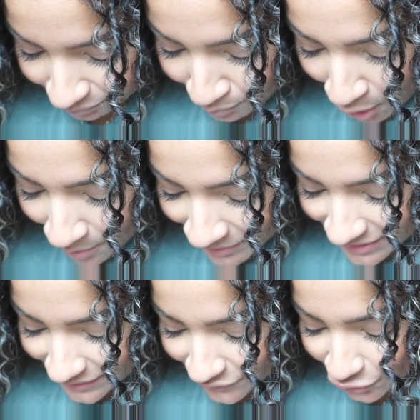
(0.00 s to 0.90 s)

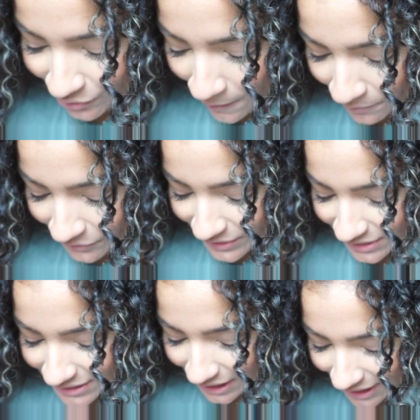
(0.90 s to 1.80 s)
Moments of troubles
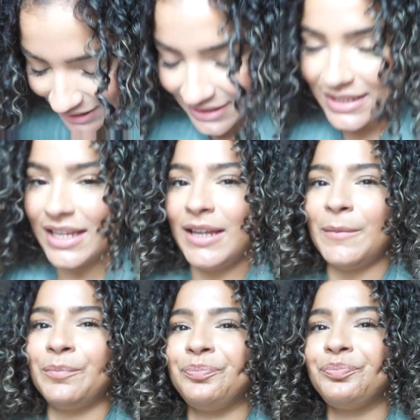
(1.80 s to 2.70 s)
and
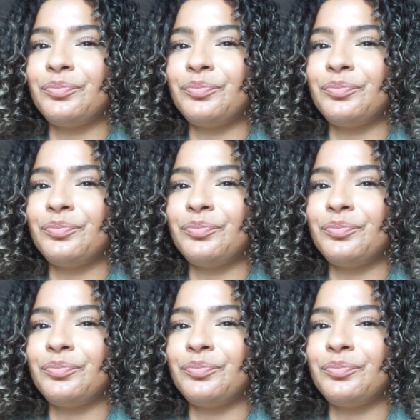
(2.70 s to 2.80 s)
testing.